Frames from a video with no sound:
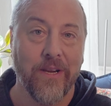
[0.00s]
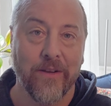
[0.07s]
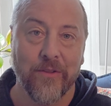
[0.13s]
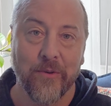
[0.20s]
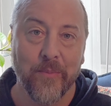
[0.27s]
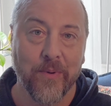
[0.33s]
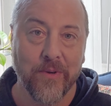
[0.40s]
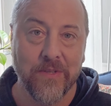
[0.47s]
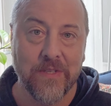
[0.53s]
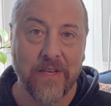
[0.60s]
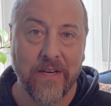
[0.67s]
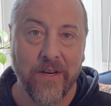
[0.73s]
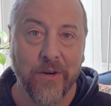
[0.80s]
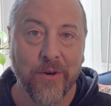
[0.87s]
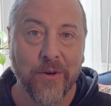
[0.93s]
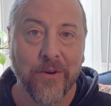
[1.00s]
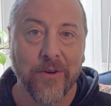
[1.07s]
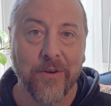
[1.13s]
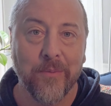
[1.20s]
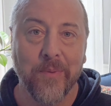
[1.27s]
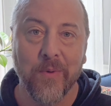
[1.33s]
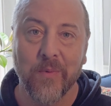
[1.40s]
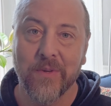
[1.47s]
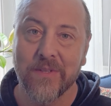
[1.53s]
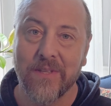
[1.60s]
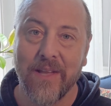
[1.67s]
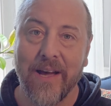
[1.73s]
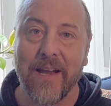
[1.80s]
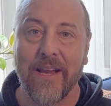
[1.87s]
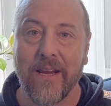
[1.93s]
other birds that I heard but was
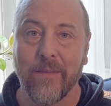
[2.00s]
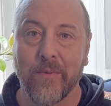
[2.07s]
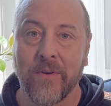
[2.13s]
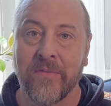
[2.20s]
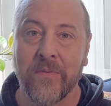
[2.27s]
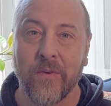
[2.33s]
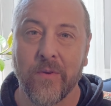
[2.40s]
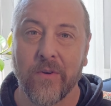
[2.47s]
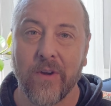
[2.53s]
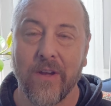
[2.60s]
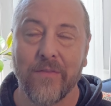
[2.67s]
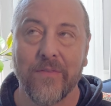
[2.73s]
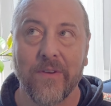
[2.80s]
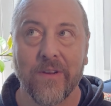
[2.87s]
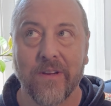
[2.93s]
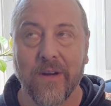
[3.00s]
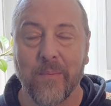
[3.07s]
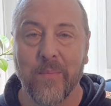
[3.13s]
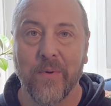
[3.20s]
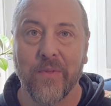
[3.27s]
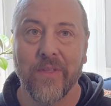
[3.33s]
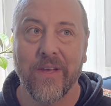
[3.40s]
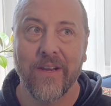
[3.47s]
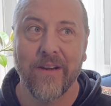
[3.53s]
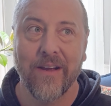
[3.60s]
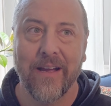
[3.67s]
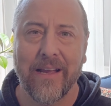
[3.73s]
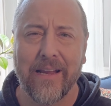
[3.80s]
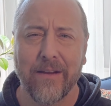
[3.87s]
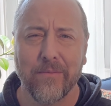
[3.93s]
not able to photograph, and a couple that
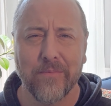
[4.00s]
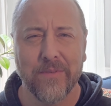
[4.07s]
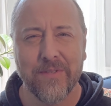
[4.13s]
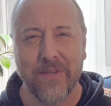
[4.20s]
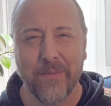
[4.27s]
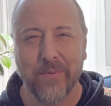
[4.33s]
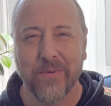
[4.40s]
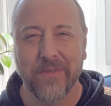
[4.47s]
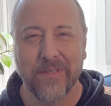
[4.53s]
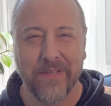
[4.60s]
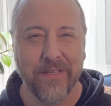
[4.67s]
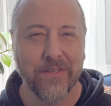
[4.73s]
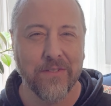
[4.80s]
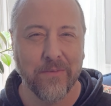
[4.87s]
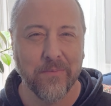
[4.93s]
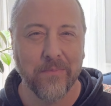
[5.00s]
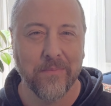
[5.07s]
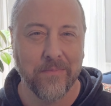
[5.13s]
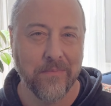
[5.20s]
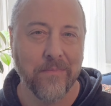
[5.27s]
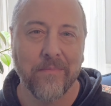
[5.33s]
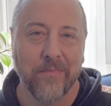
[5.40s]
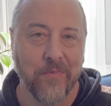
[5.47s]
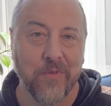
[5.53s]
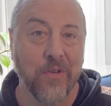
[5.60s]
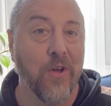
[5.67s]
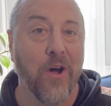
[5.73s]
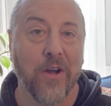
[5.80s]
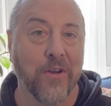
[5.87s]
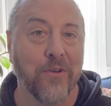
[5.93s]
I was able to get some
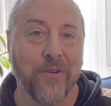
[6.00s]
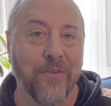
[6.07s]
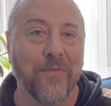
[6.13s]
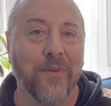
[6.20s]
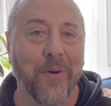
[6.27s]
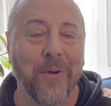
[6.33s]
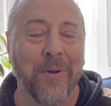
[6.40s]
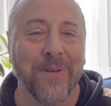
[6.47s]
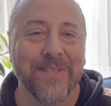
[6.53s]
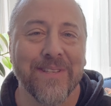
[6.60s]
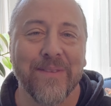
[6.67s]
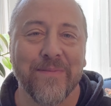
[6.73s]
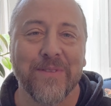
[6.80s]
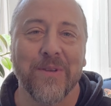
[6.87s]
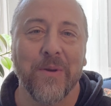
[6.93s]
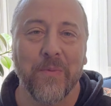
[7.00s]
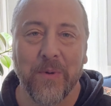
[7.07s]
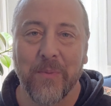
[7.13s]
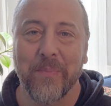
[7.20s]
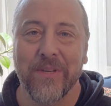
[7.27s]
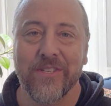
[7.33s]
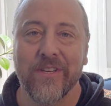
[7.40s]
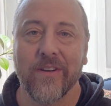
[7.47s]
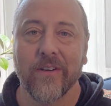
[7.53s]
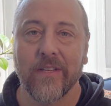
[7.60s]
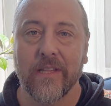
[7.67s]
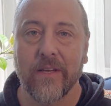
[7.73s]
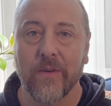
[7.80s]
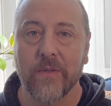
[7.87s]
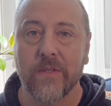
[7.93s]
not good photos of, so I won't be
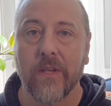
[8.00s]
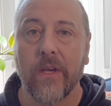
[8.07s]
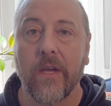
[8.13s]
sharing those.